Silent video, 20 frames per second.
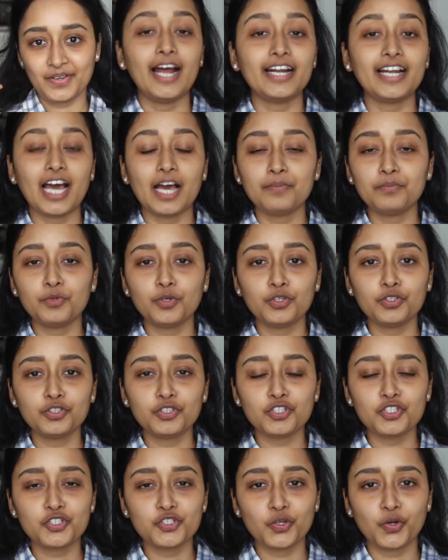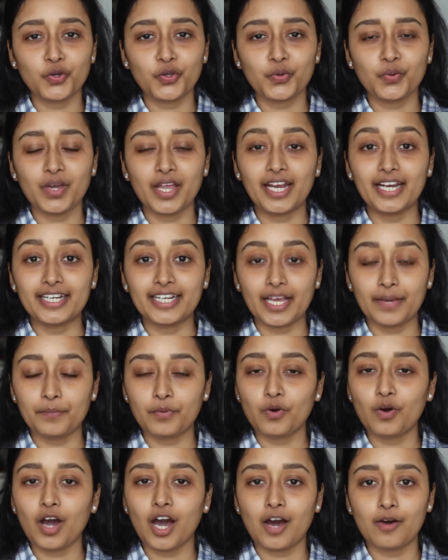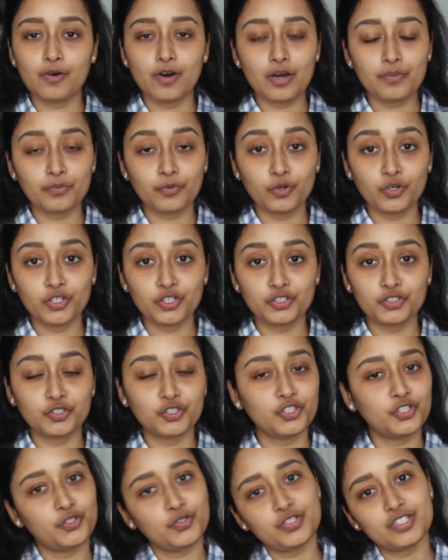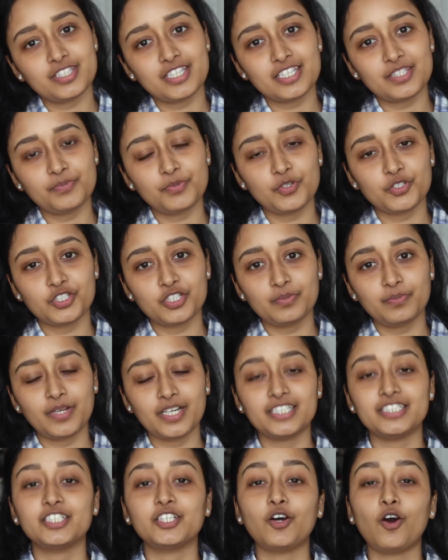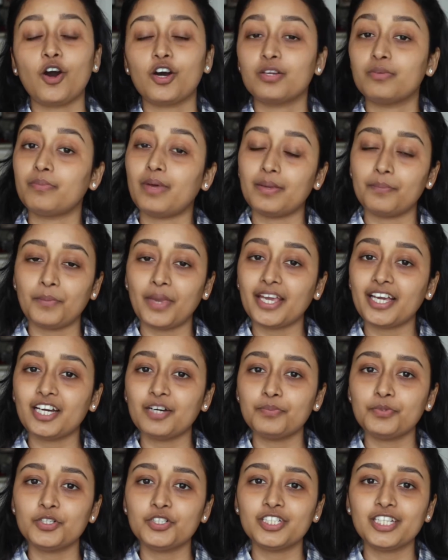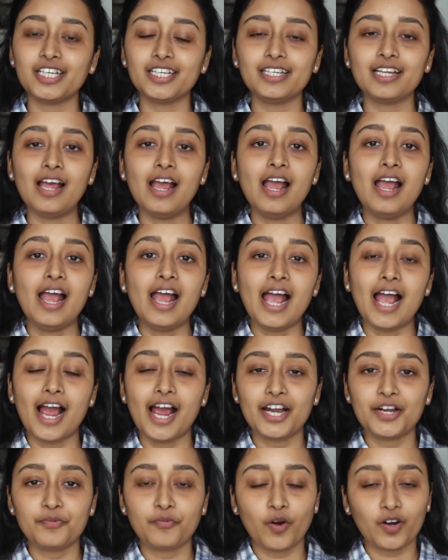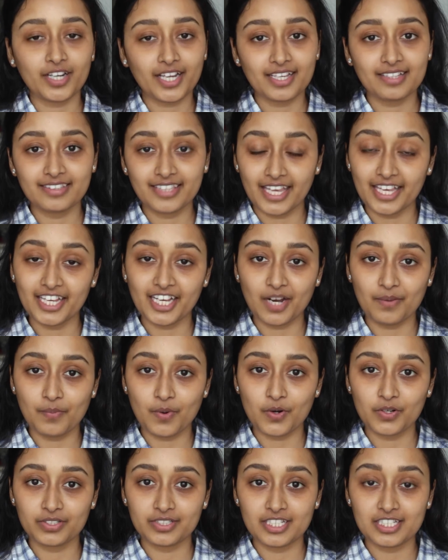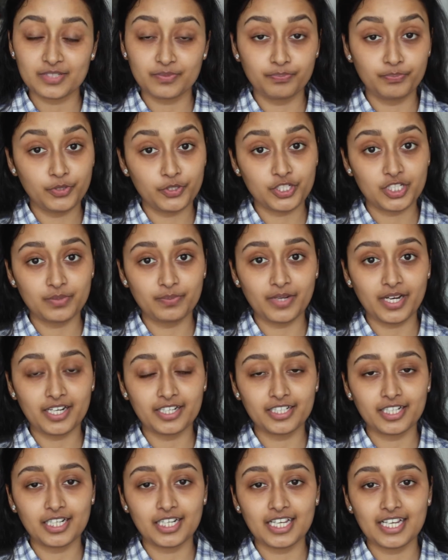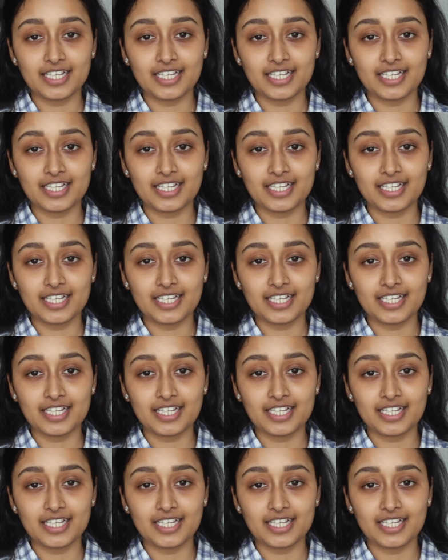and I'm going to show you a demo how I'm going to use this beauty blender on my makeup routine and what I think about this beauty blender.